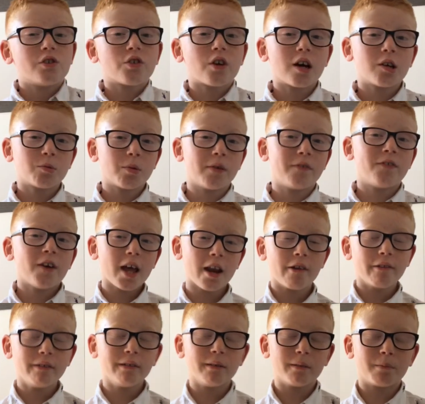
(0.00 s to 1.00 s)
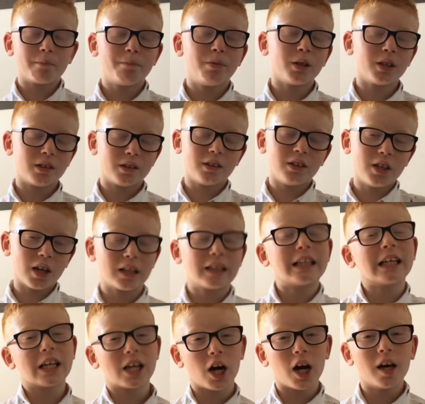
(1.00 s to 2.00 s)
So guys, we finally
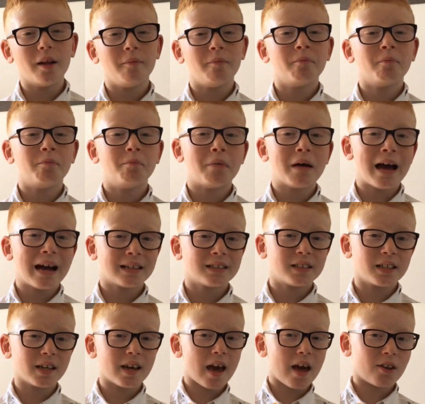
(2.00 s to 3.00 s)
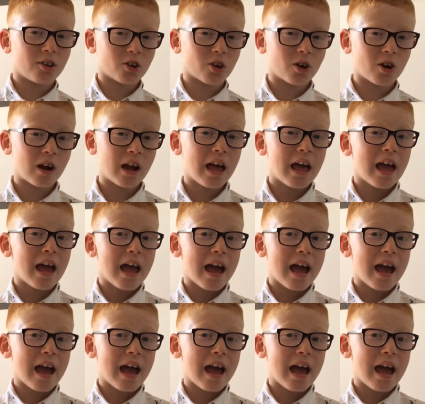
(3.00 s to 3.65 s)
got the gun back together,